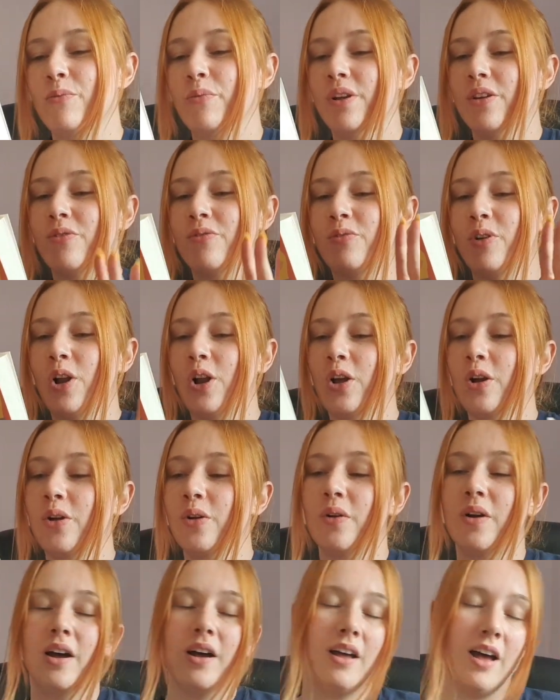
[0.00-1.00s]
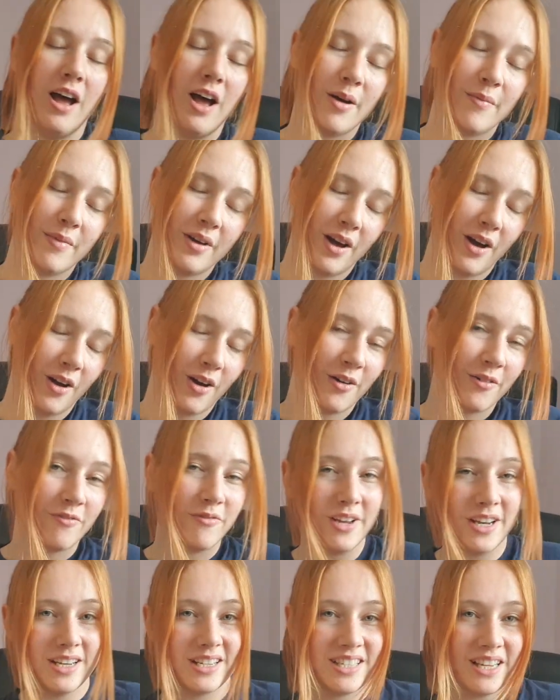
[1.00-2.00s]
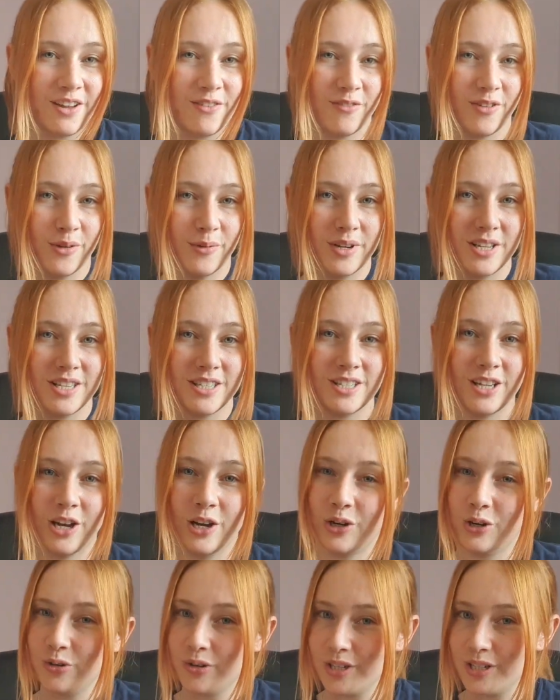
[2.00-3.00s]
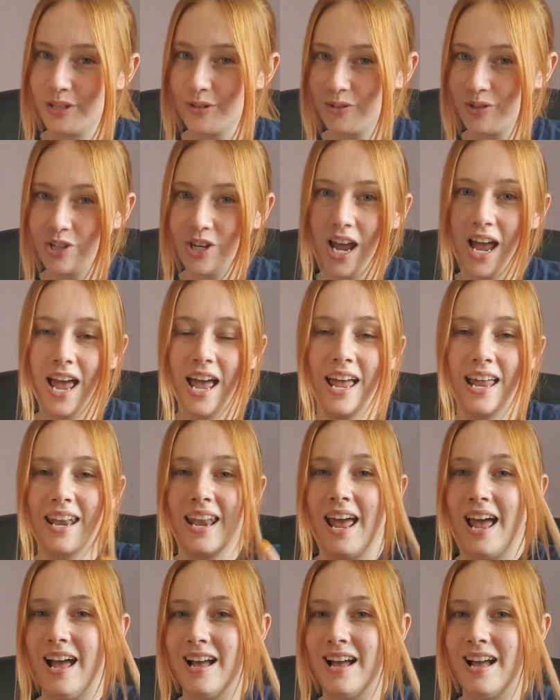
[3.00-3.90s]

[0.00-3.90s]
We follow our fitness influencer, Crystal Chen,